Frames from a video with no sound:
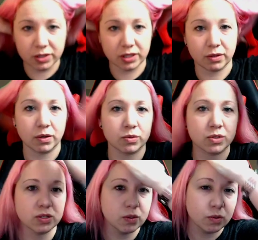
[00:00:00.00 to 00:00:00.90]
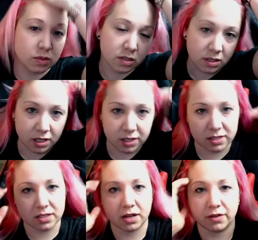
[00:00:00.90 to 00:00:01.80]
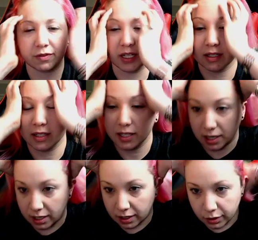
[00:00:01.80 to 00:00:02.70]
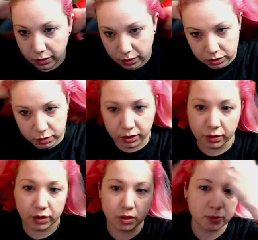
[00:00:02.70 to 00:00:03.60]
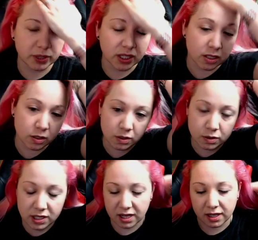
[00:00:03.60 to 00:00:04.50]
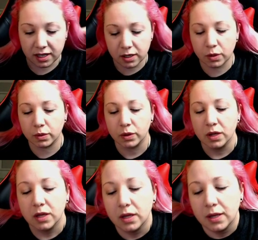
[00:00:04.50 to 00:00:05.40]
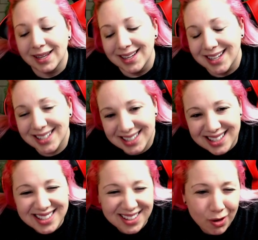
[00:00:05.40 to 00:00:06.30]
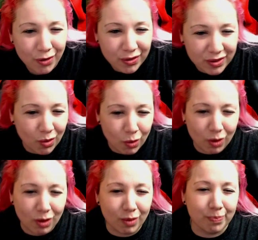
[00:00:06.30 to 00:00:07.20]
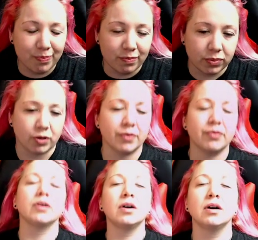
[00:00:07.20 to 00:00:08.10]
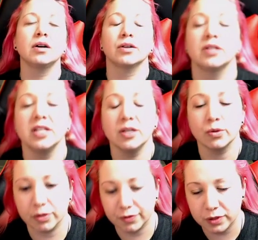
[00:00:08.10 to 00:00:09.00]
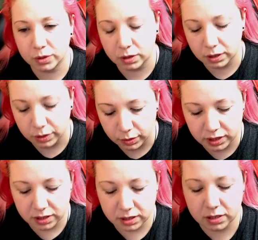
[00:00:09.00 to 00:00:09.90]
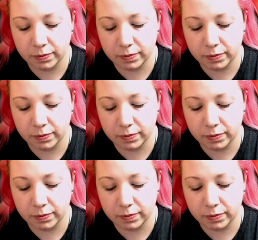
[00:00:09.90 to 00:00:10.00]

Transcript: their own suits and stuff lately. Who knows what they'll use? But they do use that Neo. It's Gryffindor. Neo Gryffindor, who is